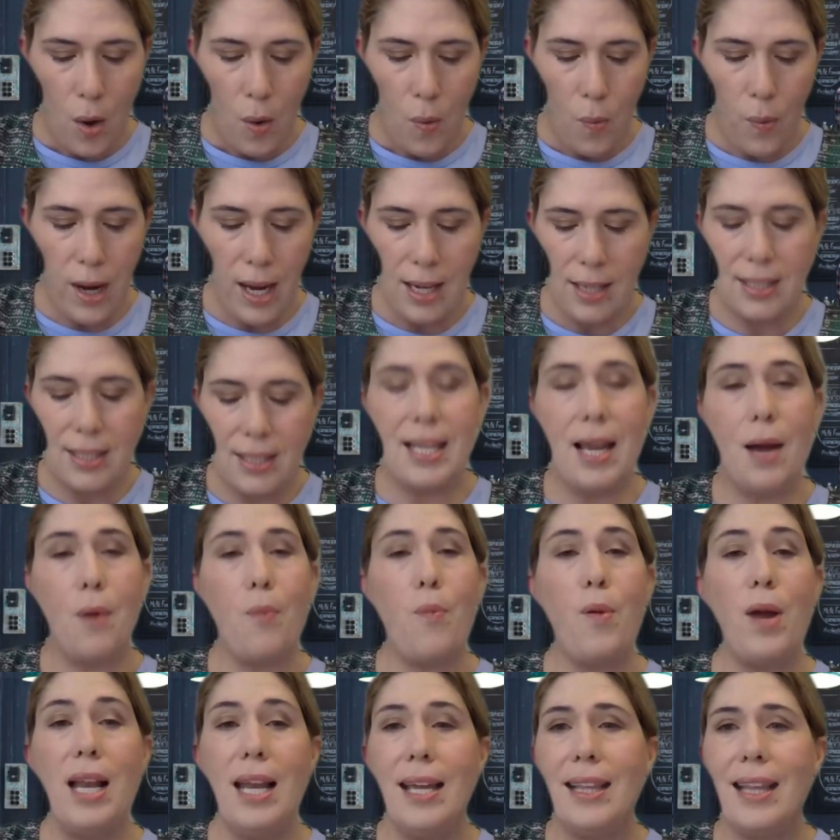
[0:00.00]
with their
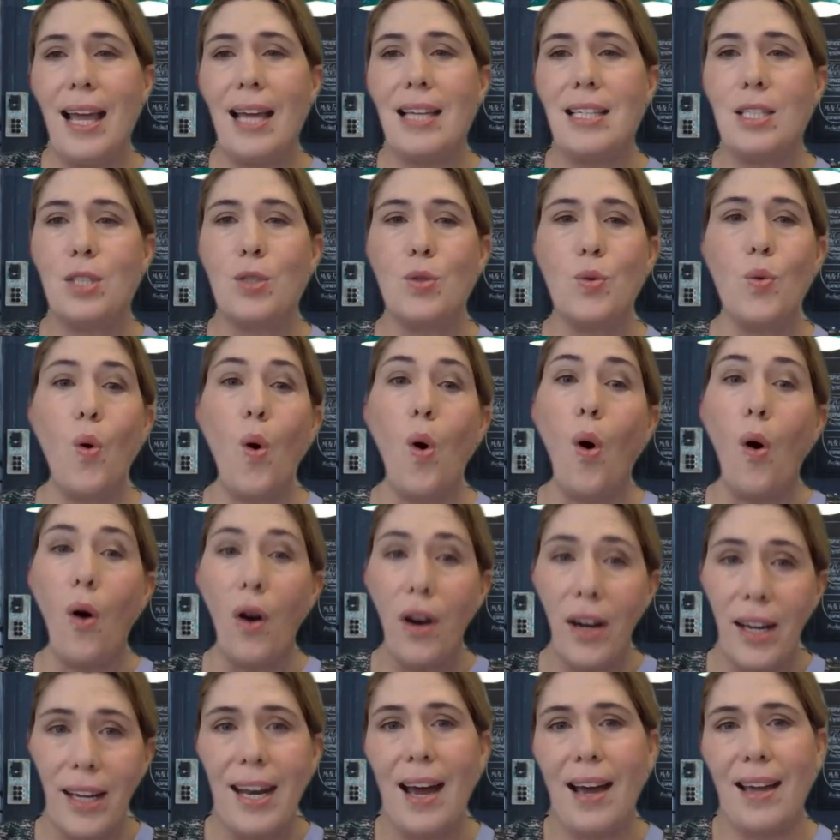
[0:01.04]
willingness to
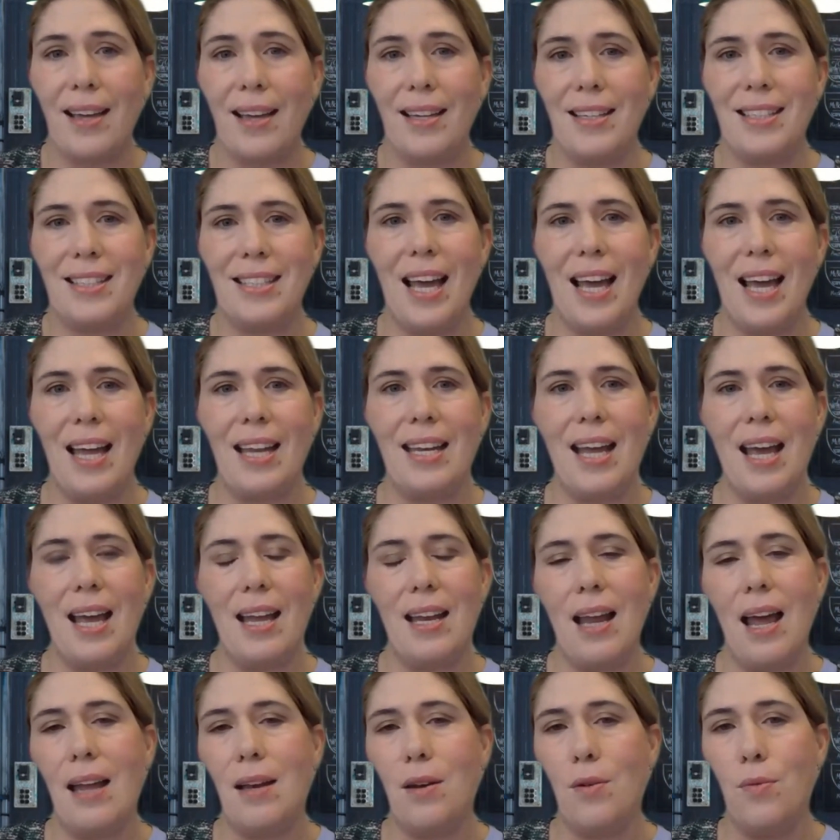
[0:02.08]
organize
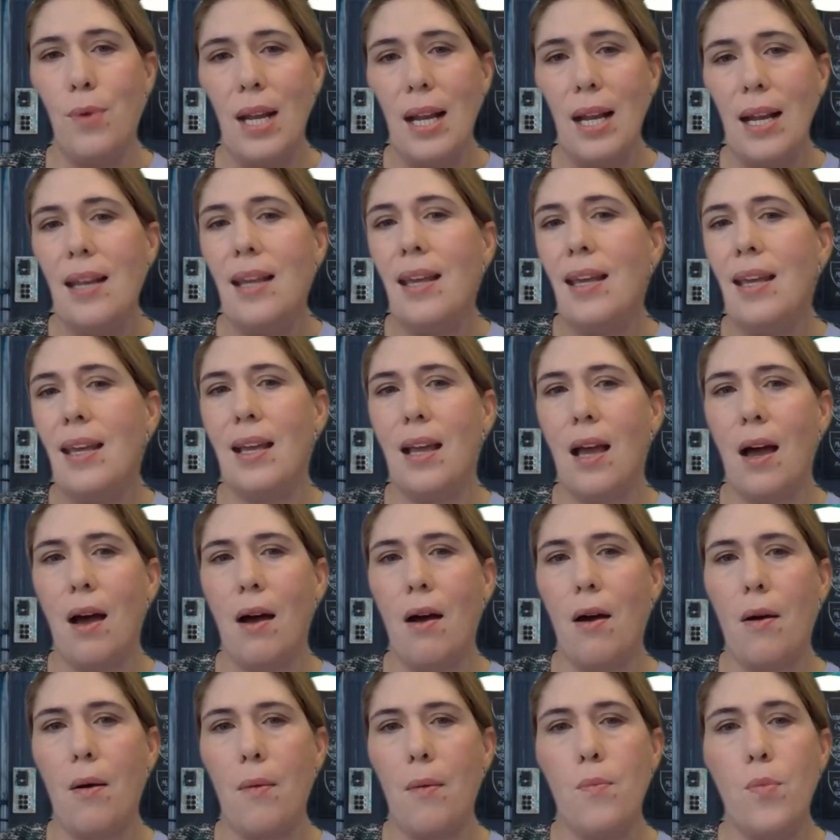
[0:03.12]
and really
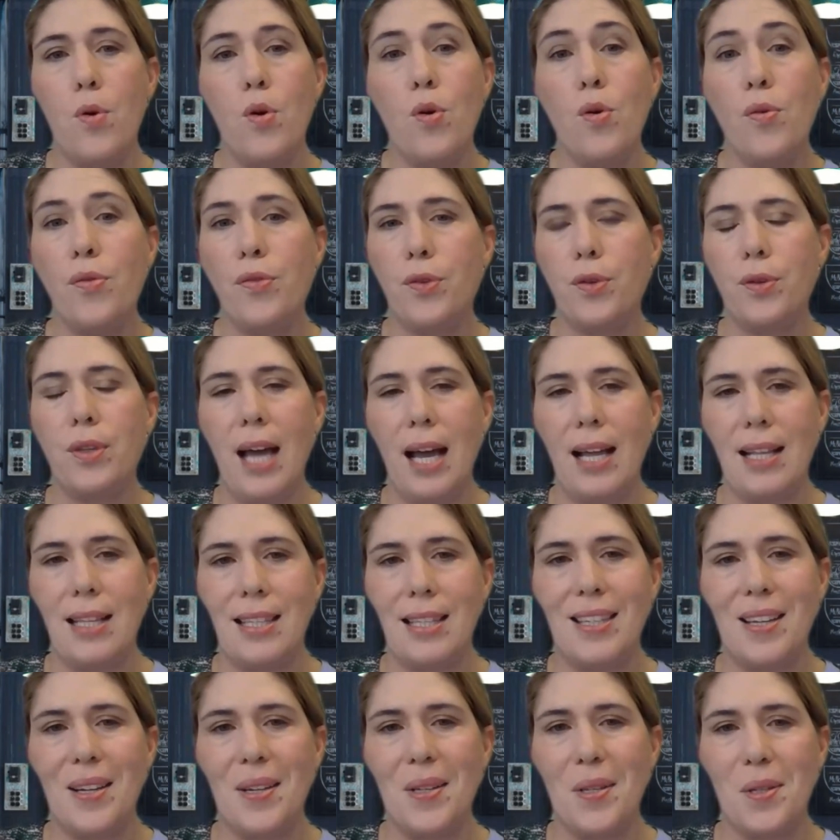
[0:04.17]
move to
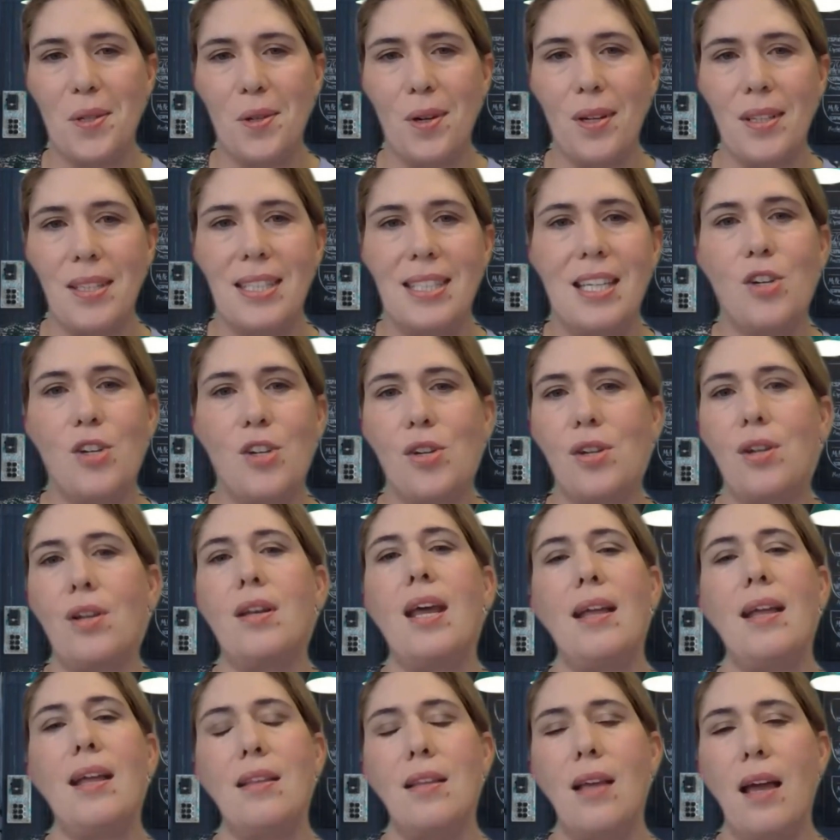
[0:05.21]
that transition
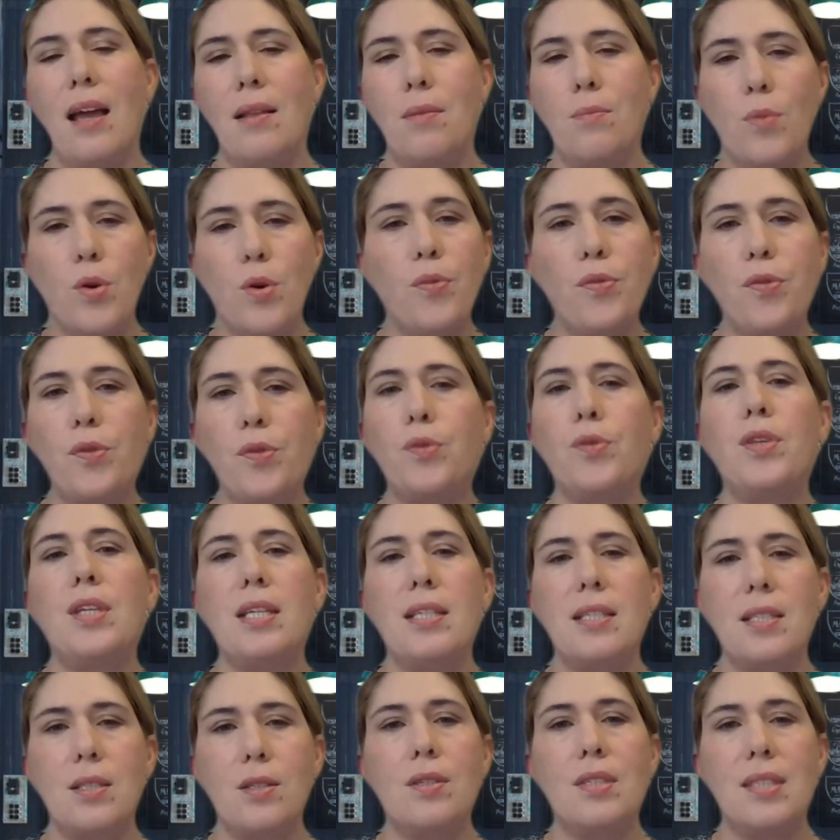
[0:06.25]
and move to
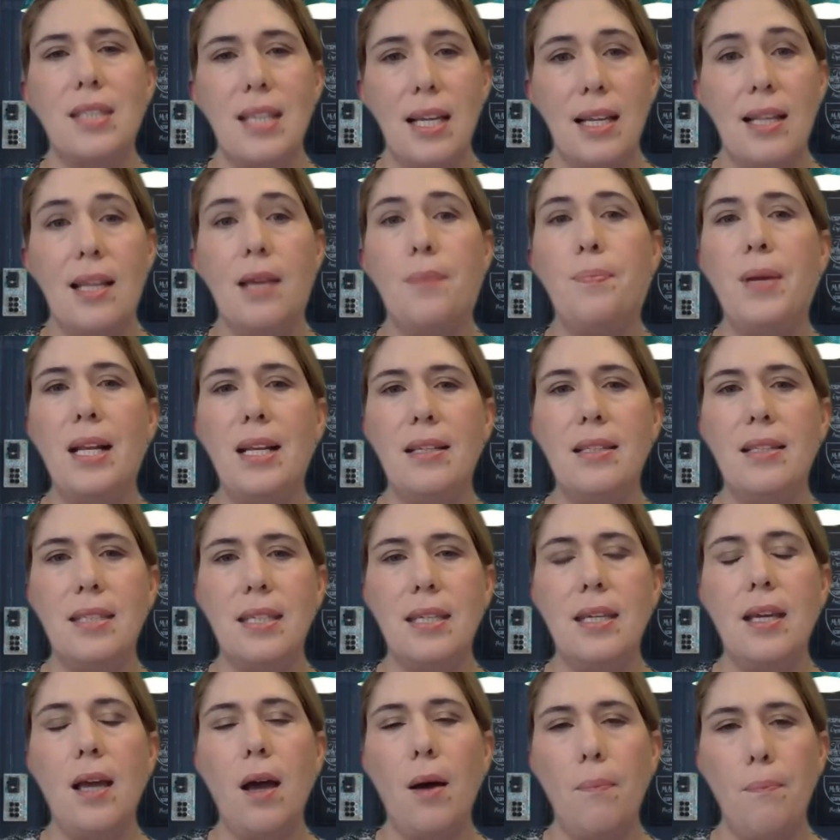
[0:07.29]
this
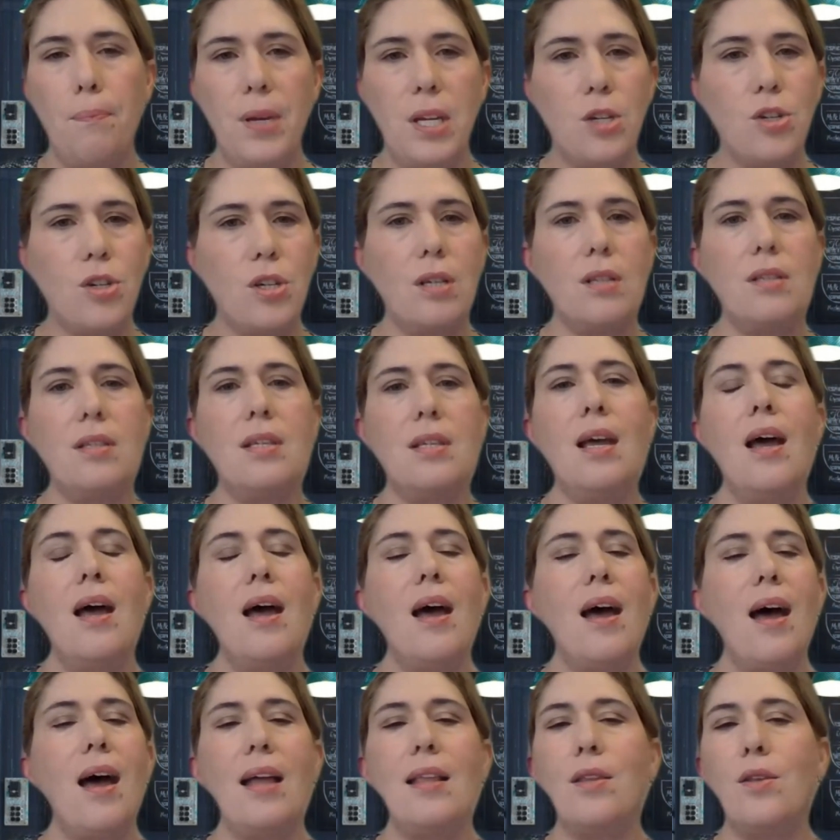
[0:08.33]
sustainability ambition
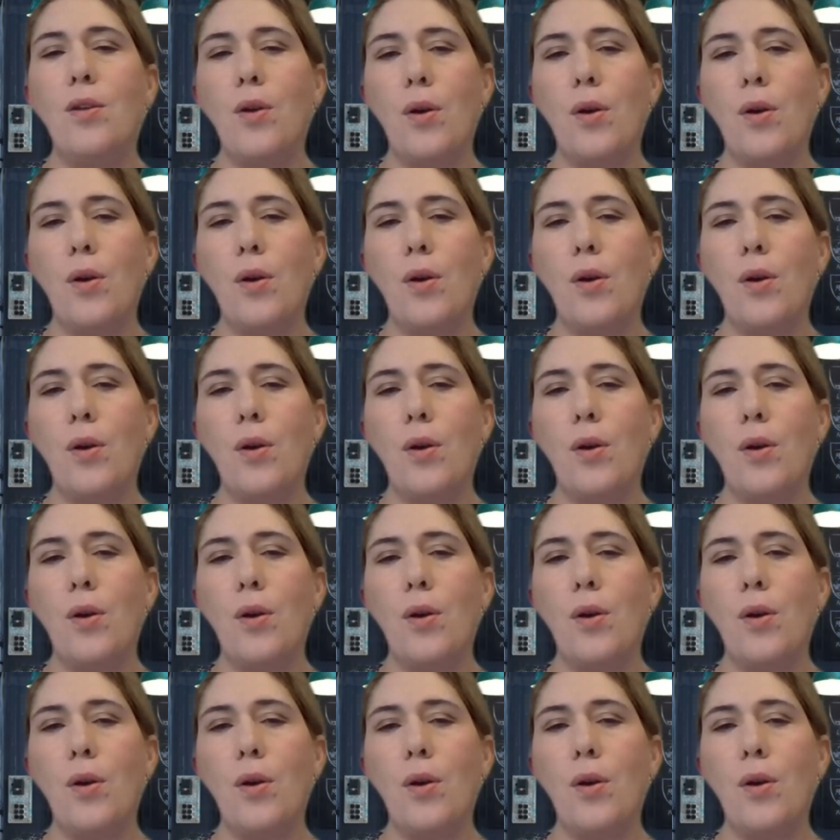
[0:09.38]
and